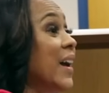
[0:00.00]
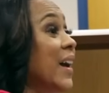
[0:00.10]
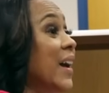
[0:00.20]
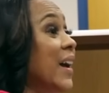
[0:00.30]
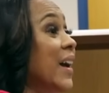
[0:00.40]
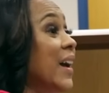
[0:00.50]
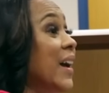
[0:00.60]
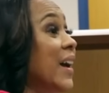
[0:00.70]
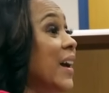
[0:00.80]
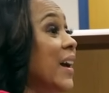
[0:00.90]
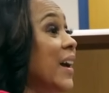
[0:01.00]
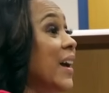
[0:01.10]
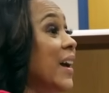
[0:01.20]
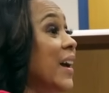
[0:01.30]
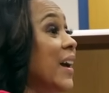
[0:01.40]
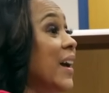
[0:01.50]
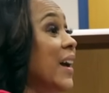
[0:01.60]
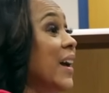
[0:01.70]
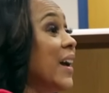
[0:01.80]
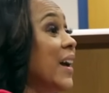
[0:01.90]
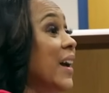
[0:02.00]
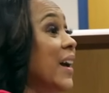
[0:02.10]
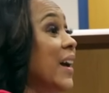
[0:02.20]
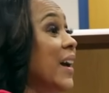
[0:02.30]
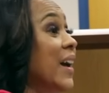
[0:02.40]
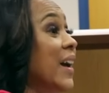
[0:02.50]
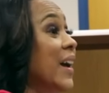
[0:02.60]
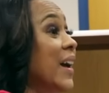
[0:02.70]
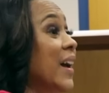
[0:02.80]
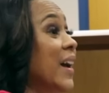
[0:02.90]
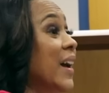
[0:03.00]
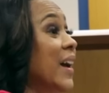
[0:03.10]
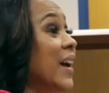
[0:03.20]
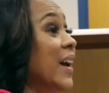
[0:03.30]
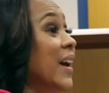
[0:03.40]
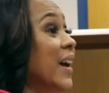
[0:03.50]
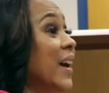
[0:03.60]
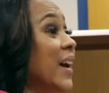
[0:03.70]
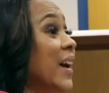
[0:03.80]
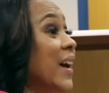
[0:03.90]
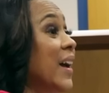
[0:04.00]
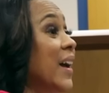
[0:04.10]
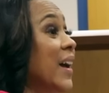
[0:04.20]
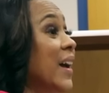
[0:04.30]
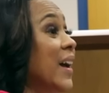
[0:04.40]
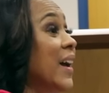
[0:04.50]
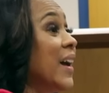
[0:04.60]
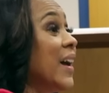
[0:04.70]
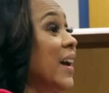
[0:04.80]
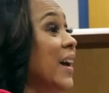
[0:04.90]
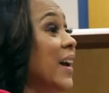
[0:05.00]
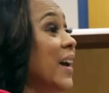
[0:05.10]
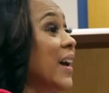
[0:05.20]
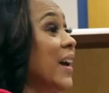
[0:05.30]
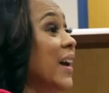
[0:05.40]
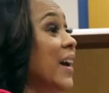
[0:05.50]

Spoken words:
This person isn't speaking.